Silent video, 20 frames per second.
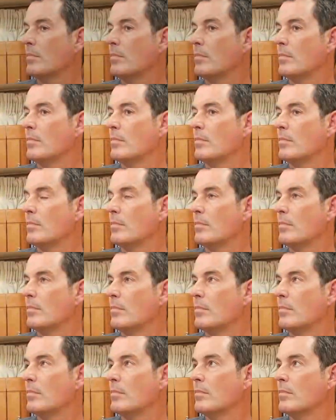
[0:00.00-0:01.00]

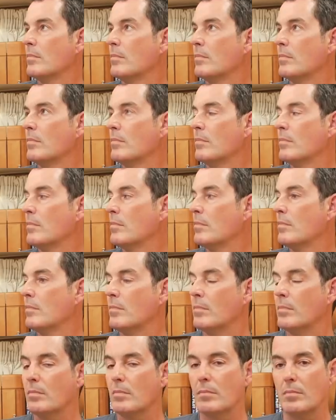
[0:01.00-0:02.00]

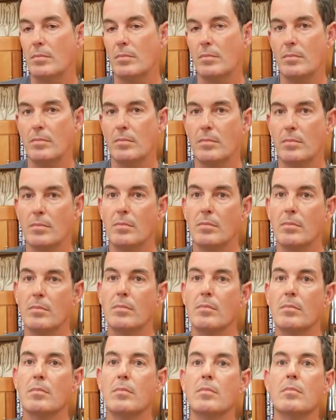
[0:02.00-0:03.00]

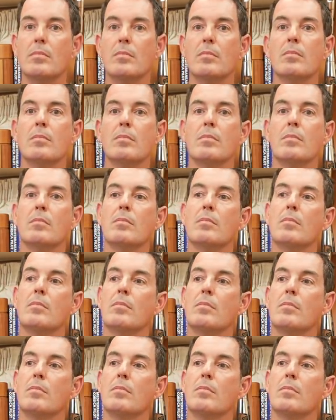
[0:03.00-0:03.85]
(silent)